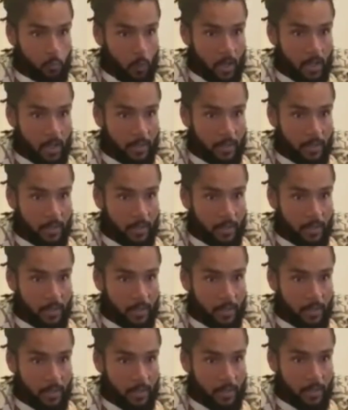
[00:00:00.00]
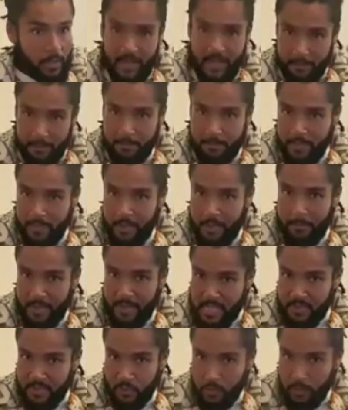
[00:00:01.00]
that in a
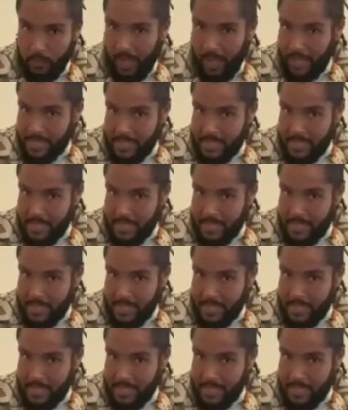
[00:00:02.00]
peaceful place,